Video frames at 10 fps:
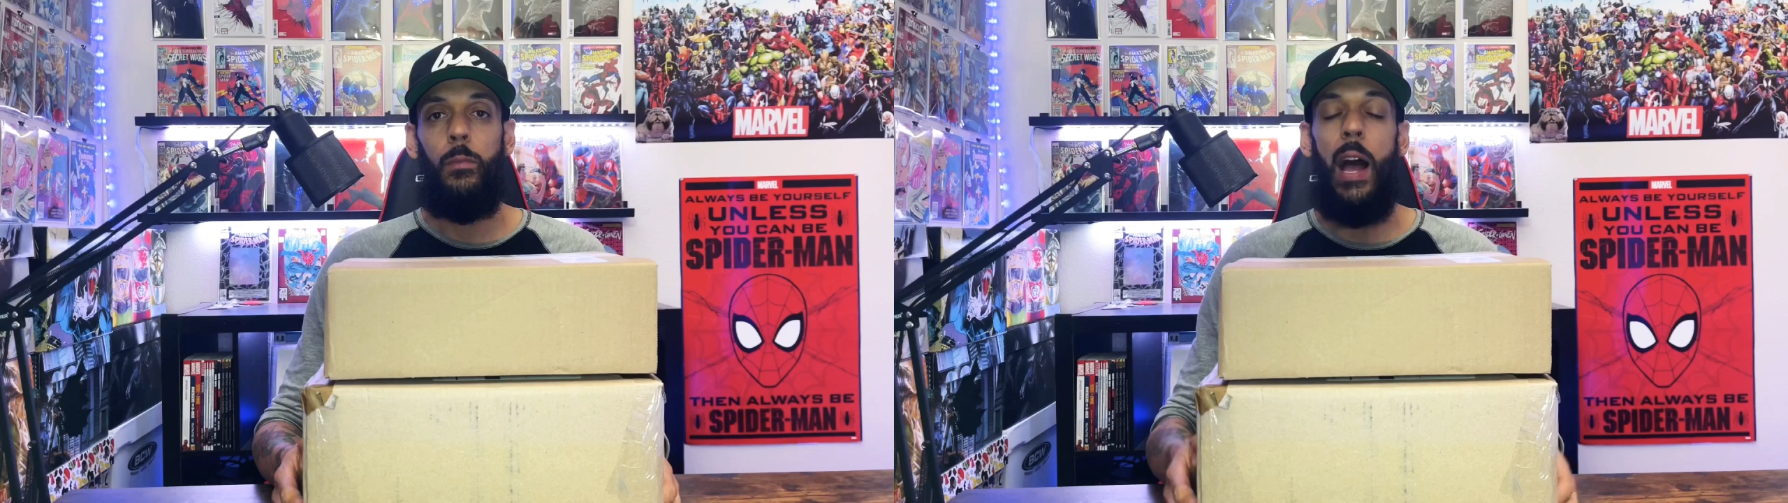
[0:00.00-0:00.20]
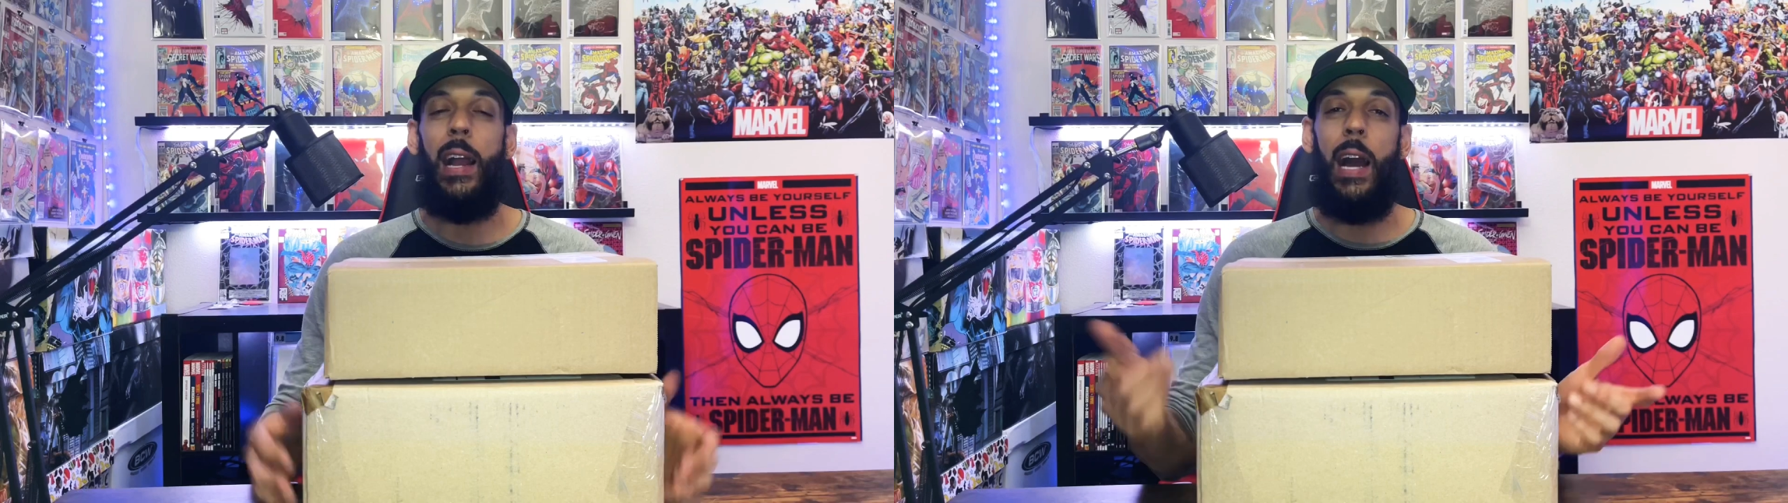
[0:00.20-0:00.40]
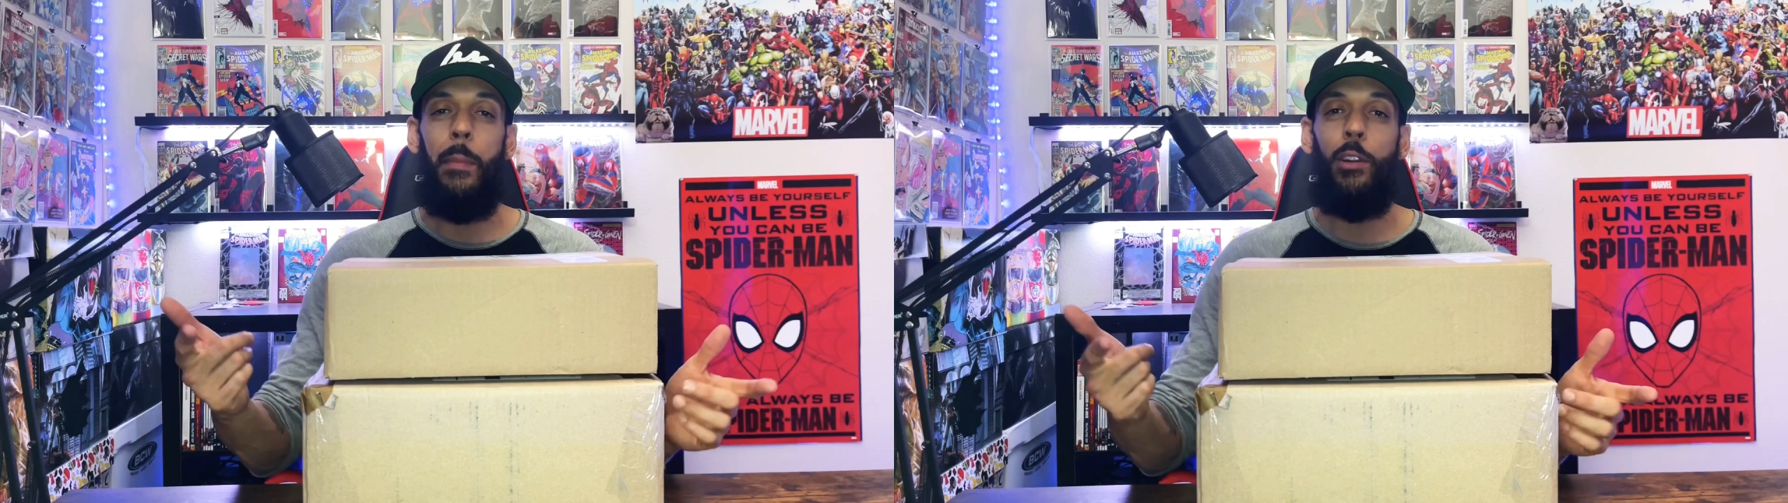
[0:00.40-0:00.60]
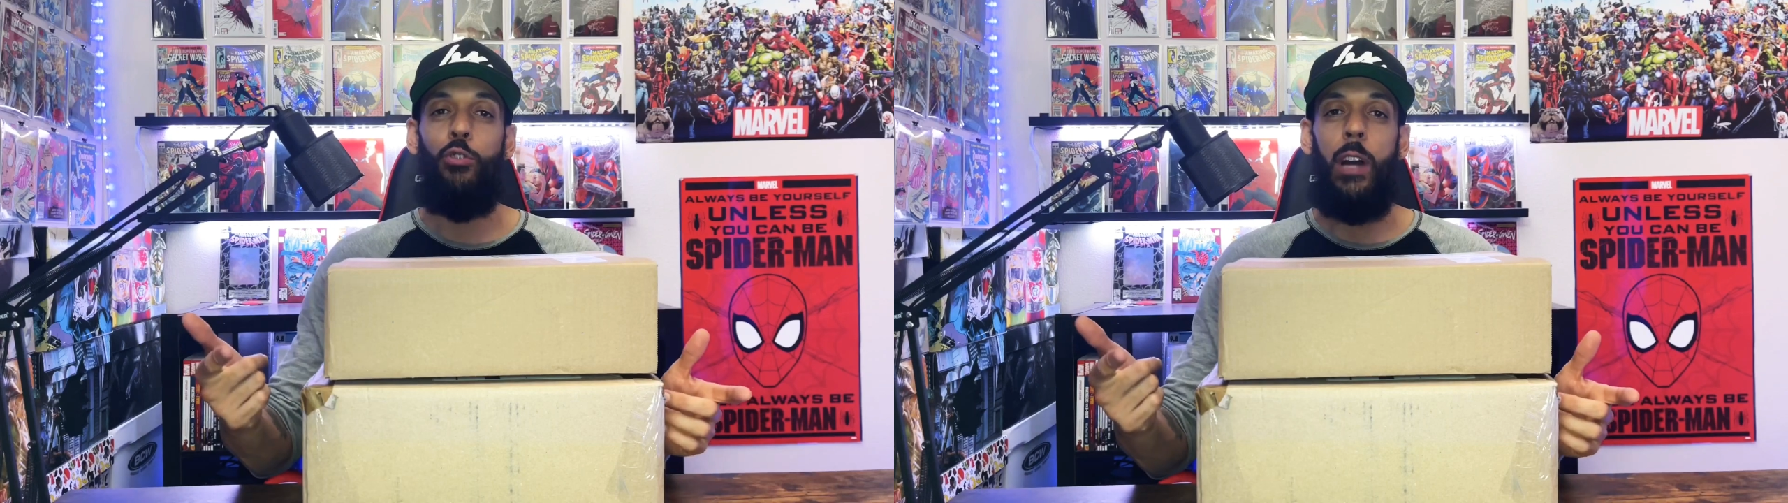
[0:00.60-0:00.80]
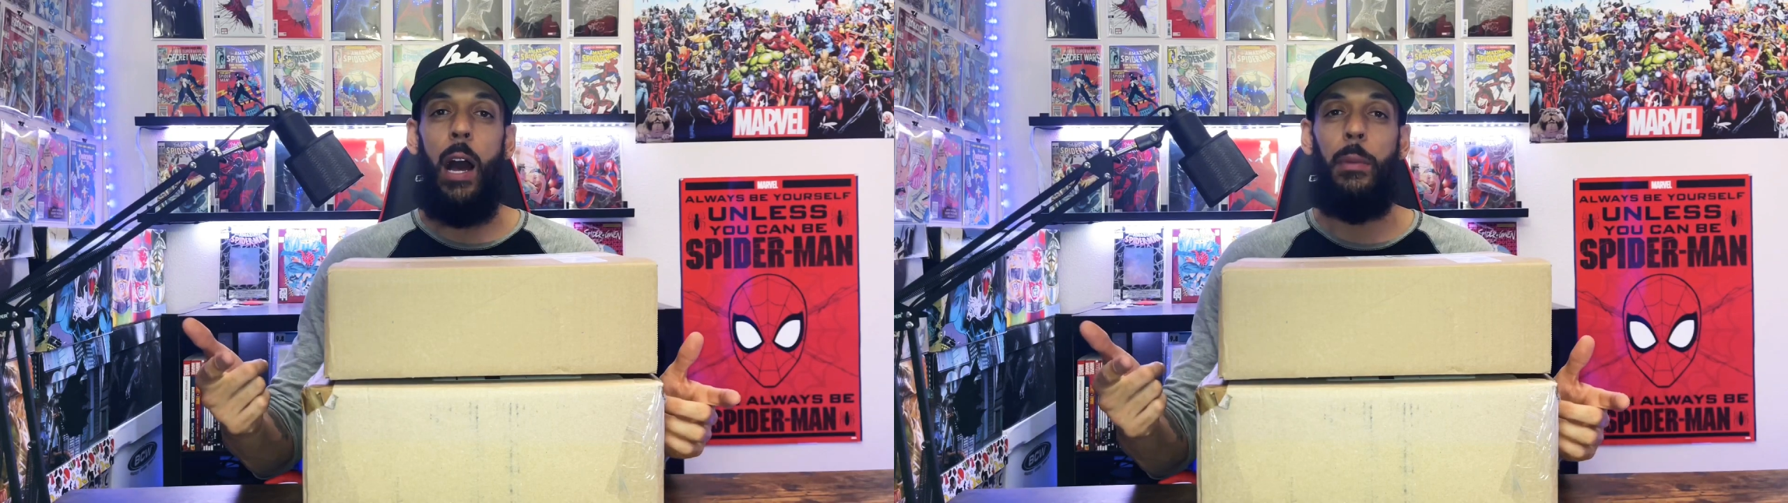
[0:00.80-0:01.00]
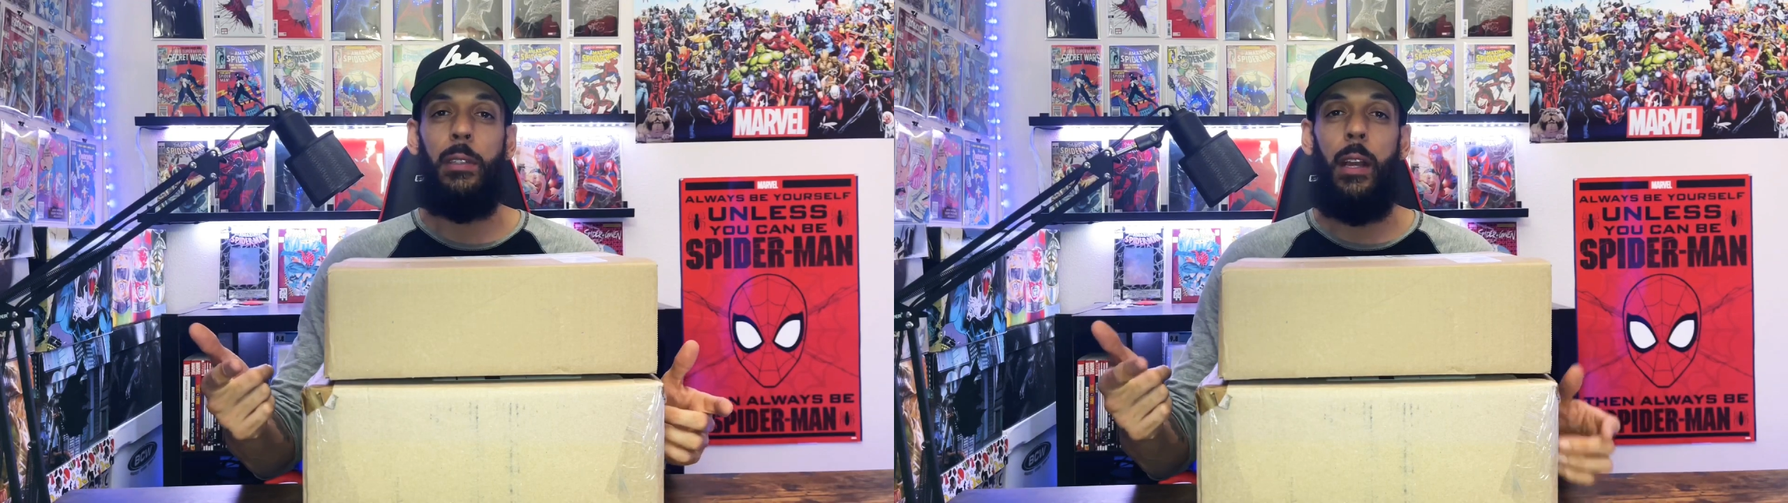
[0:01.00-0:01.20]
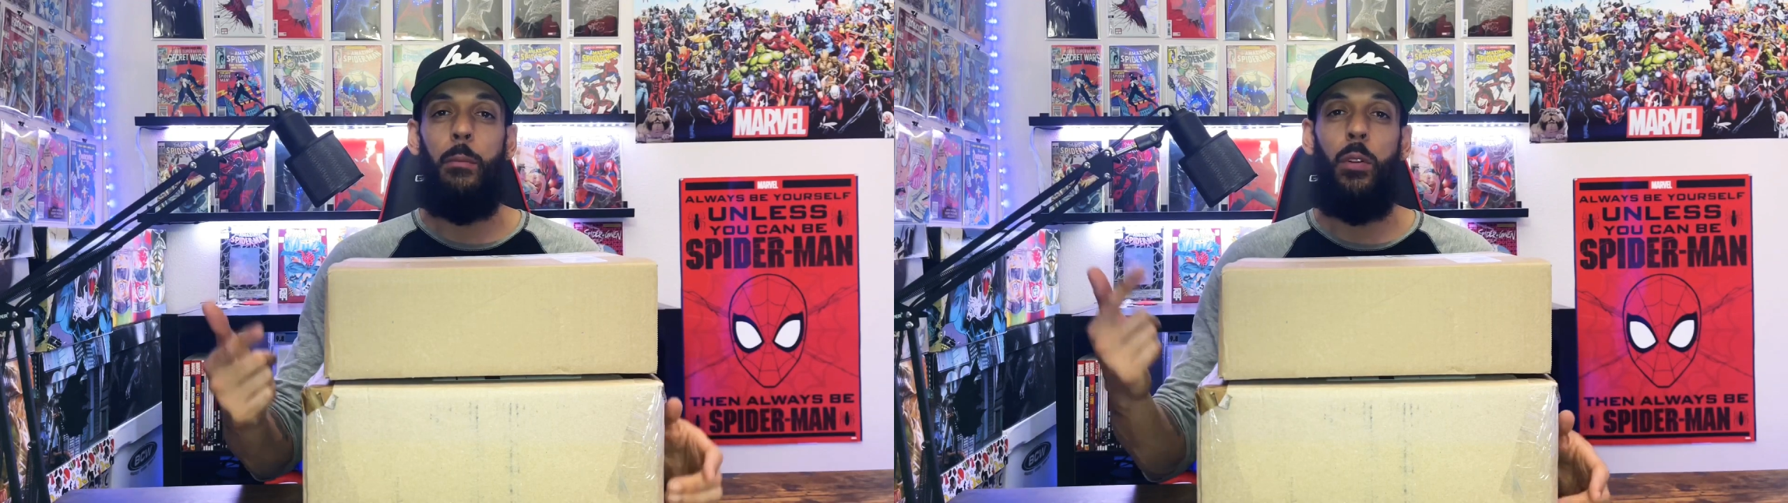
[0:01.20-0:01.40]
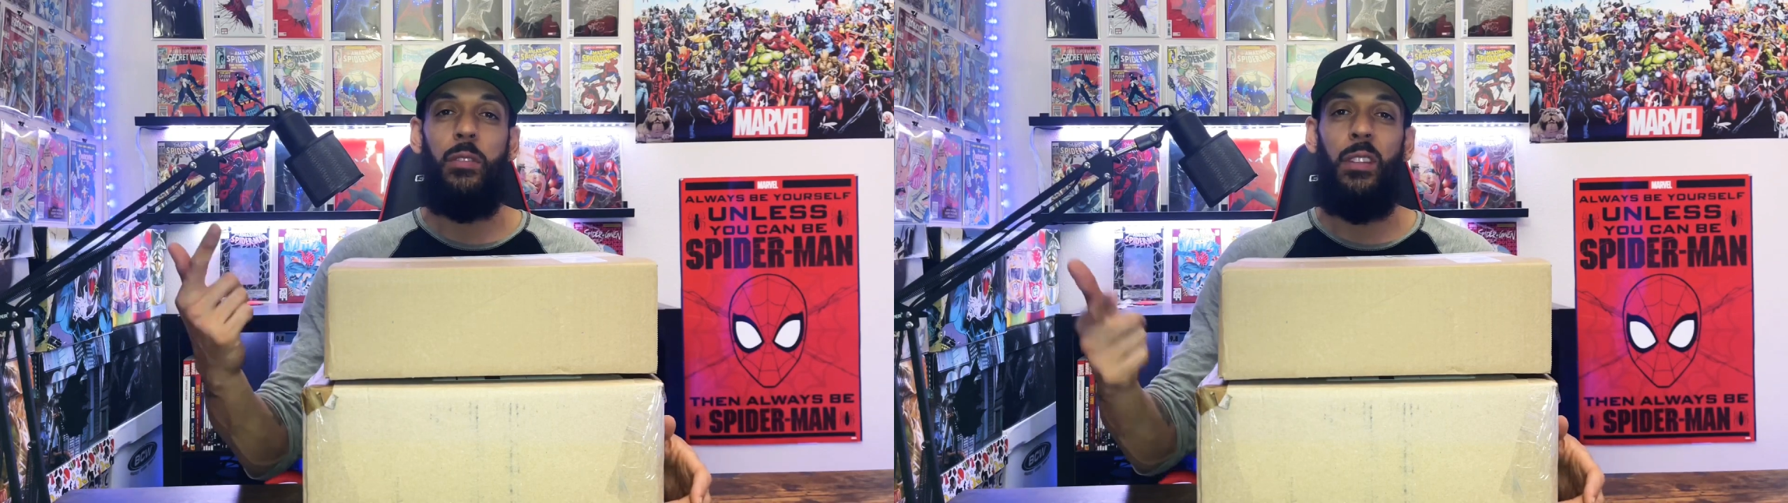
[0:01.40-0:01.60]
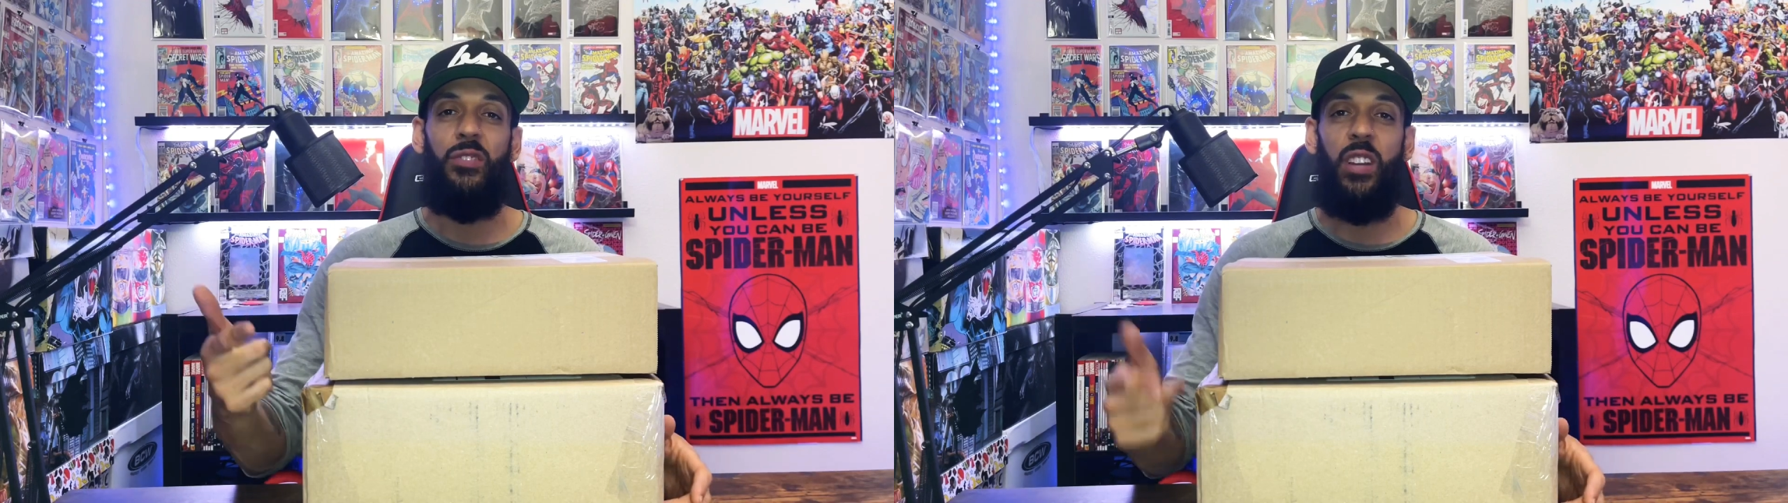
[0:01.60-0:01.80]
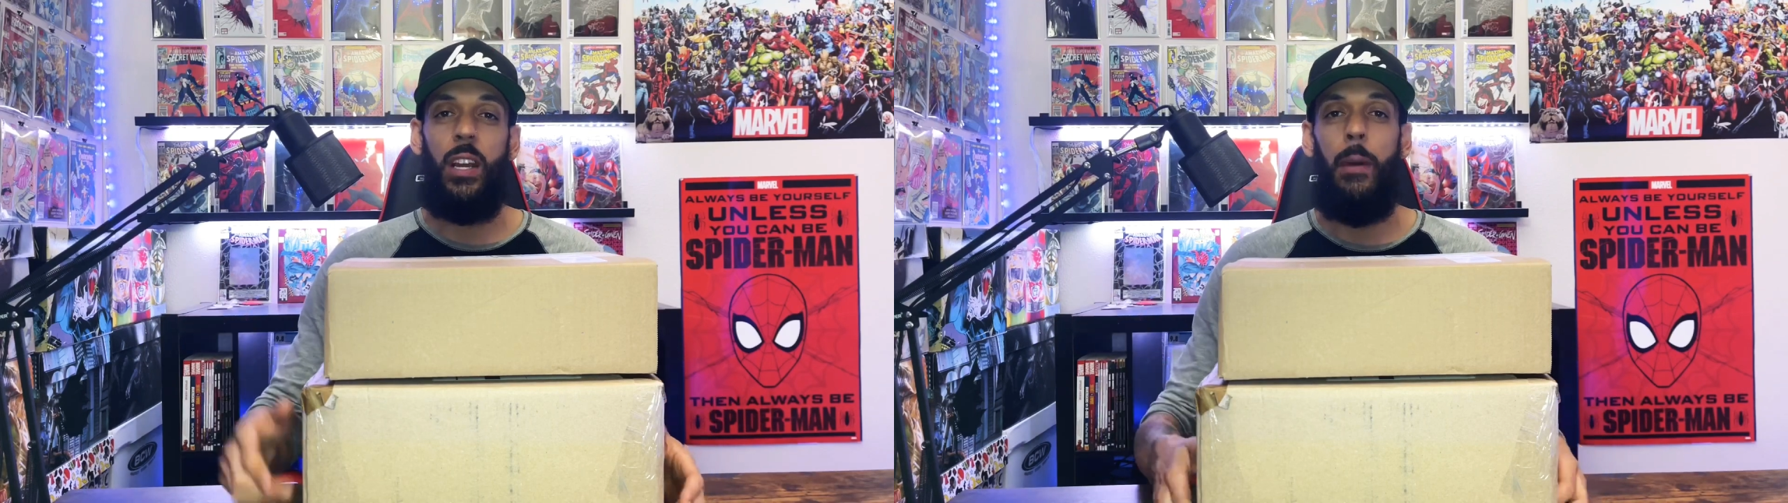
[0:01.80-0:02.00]
I got my new comic book day books. Let's
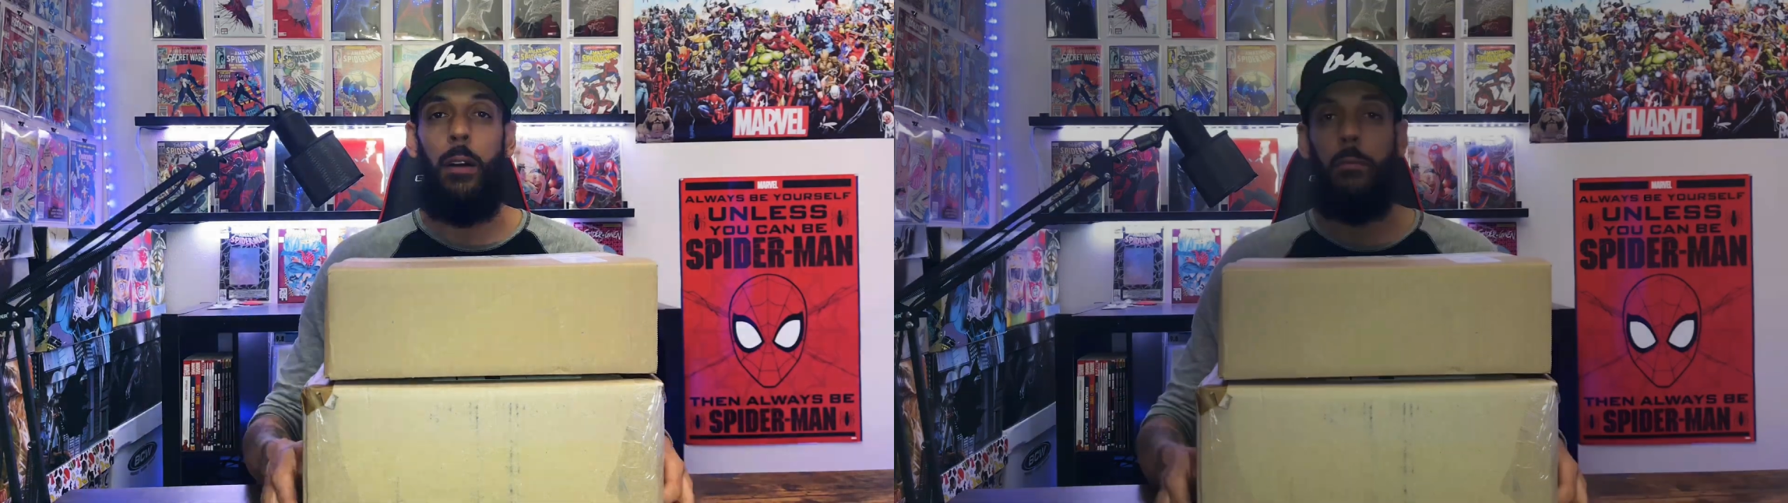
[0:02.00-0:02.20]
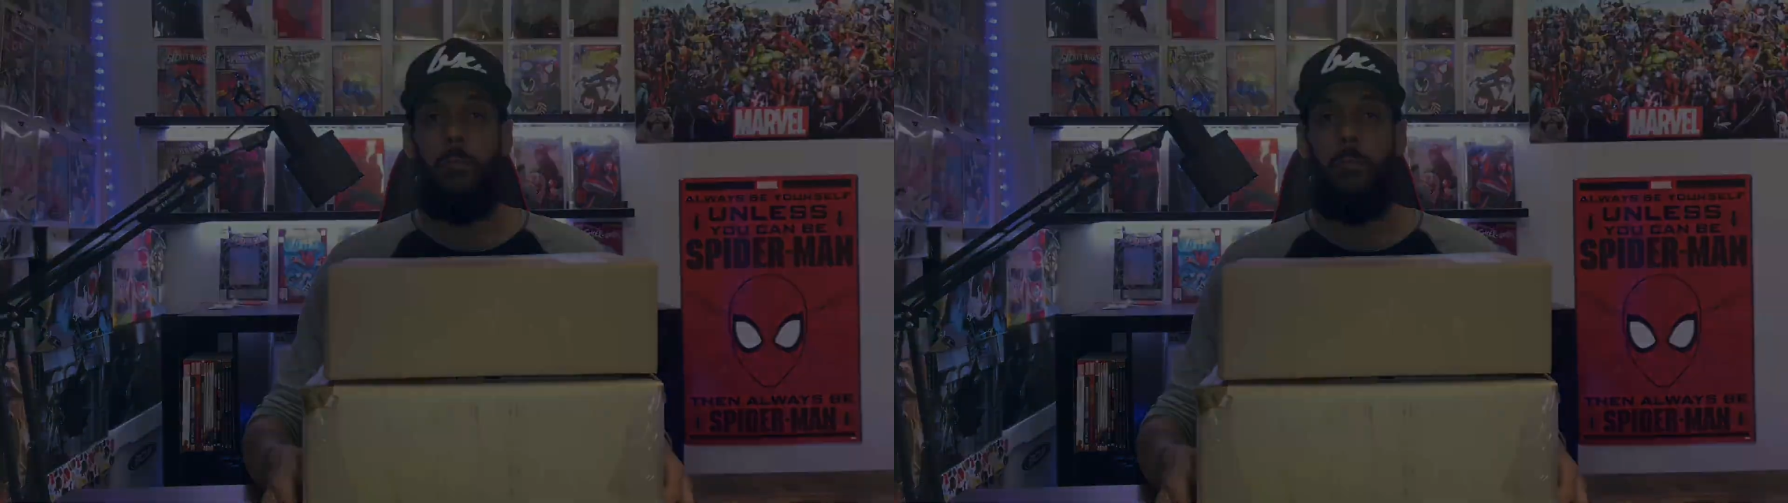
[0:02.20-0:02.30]
check them out.